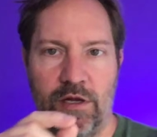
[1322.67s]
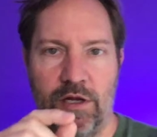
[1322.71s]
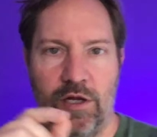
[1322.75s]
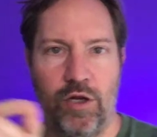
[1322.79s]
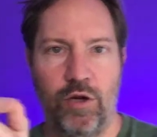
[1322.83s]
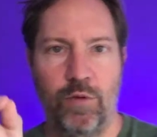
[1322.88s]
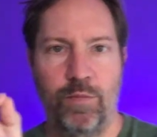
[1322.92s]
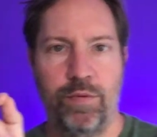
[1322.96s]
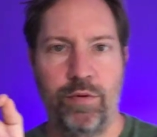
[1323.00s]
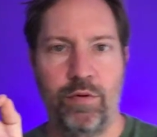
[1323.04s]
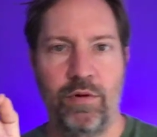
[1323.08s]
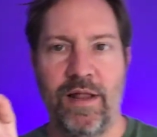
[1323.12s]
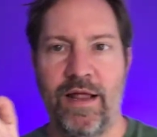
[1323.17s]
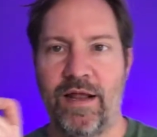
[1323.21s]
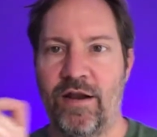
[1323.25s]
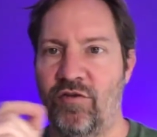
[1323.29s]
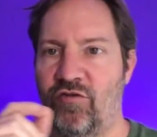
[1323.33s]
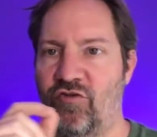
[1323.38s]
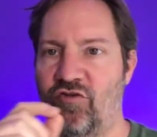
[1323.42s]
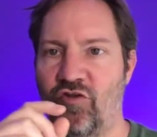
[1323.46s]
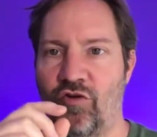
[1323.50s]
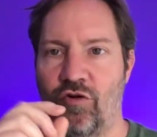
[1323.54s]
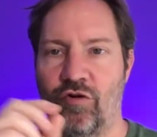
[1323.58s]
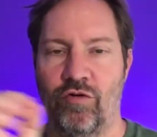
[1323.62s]
you pull out a
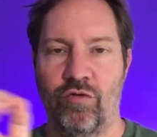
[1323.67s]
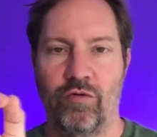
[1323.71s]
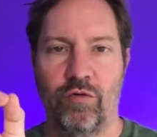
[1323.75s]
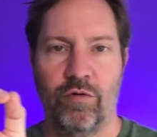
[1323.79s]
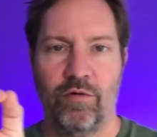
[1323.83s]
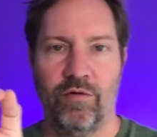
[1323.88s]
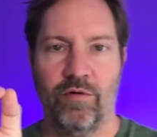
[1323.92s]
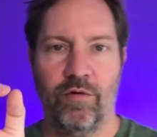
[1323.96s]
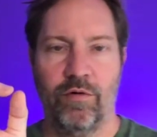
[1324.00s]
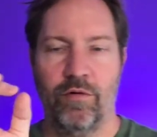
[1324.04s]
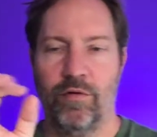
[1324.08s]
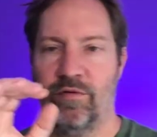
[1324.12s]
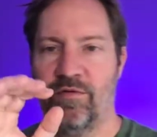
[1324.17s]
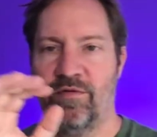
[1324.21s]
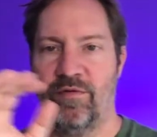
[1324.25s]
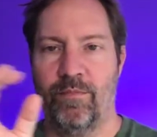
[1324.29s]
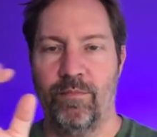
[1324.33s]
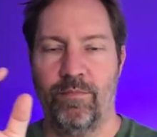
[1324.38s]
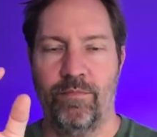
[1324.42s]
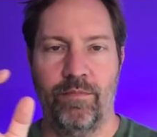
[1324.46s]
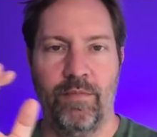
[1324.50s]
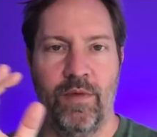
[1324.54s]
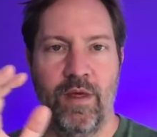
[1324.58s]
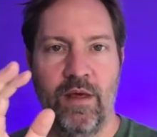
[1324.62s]
journal or
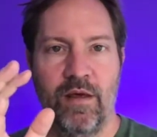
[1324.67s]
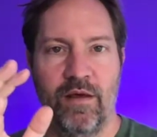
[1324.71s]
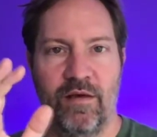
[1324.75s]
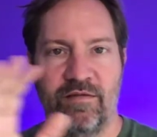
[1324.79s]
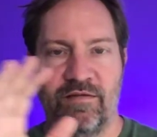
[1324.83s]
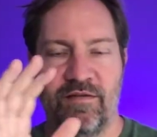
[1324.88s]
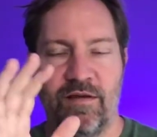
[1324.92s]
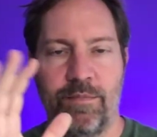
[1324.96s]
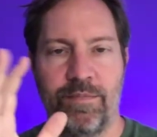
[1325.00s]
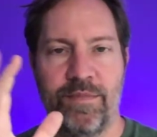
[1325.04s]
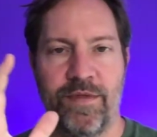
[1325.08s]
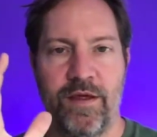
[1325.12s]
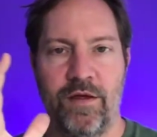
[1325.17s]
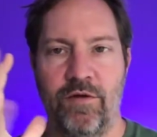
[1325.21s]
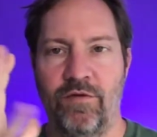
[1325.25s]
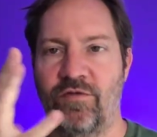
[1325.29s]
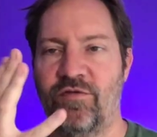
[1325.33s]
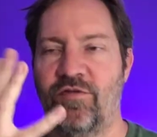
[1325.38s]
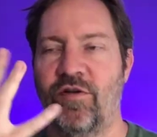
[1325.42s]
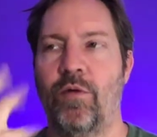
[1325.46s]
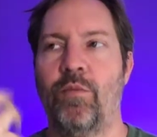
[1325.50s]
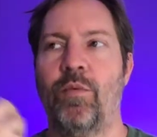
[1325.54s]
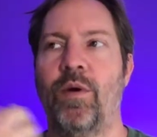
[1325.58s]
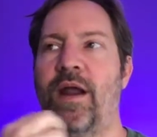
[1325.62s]
something, you
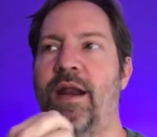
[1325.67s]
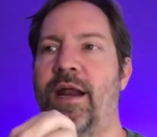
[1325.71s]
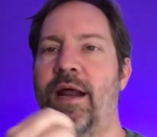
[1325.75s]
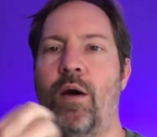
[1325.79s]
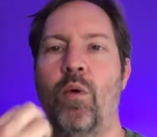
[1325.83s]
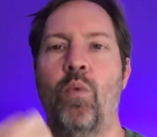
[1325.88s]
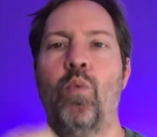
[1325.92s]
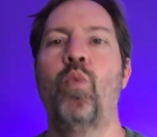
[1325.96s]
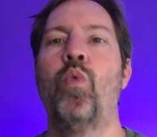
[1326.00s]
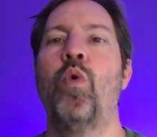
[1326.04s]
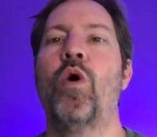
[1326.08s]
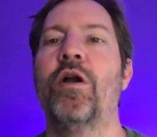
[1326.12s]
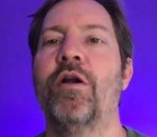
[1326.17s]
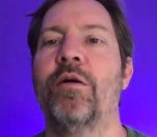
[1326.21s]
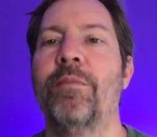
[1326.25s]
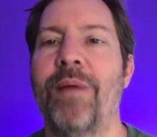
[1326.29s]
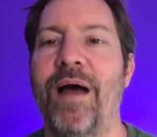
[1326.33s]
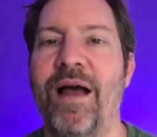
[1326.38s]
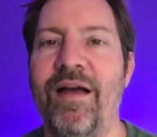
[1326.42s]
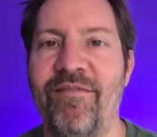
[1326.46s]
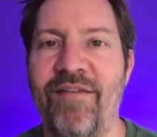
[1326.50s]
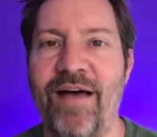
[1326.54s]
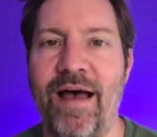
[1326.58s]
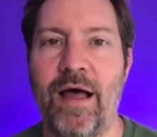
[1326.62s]
start writing out, what are
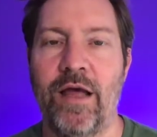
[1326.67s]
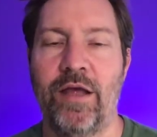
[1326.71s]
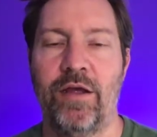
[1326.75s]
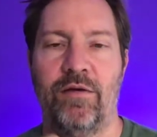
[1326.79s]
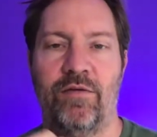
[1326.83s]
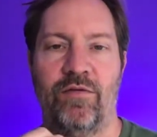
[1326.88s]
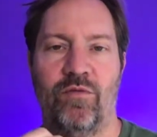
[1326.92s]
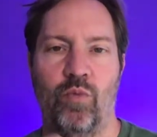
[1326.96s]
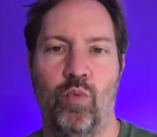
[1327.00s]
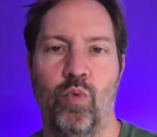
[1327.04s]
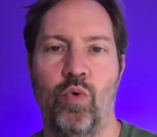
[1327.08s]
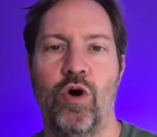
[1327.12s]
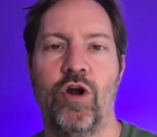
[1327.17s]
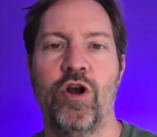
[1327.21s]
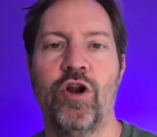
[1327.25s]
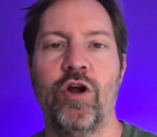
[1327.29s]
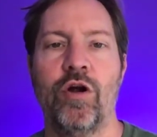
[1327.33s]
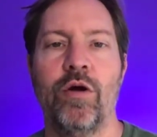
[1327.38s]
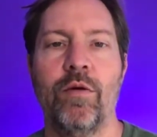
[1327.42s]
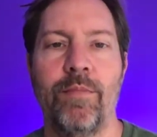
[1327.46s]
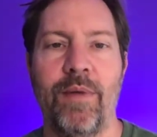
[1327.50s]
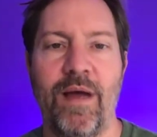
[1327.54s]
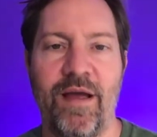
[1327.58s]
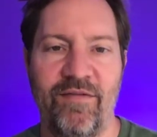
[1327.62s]
my values? What
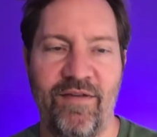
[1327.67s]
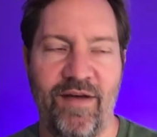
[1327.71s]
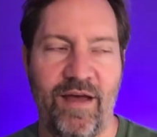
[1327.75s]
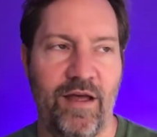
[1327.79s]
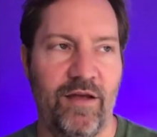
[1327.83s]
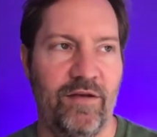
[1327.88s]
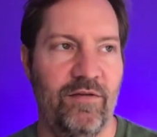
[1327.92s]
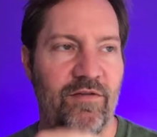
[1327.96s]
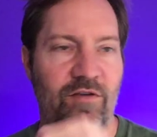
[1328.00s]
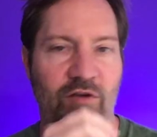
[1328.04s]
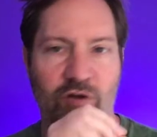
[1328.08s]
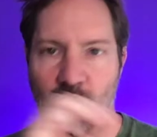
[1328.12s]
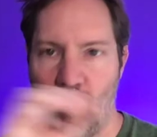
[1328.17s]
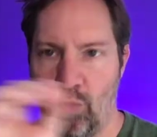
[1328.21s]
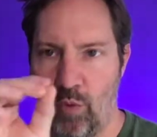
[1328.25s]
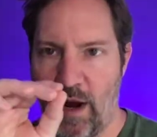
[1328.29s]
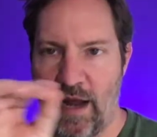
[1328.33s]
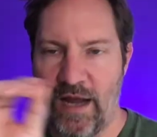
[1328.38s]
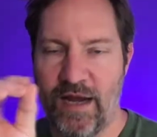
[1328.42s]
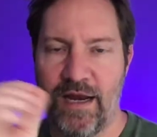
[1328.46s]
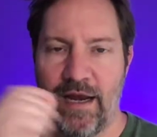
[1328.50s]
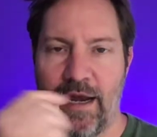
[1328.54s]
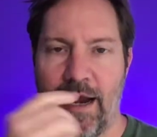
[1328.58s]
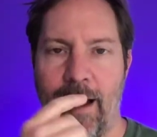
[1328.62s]
are my values? And you
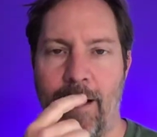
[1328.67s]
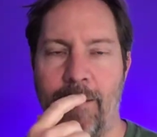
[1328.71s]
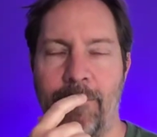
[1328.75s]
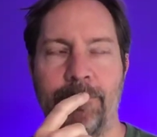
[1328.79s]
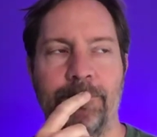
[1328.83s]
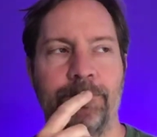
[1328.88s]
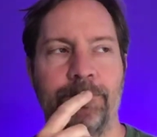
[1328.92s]
write it out.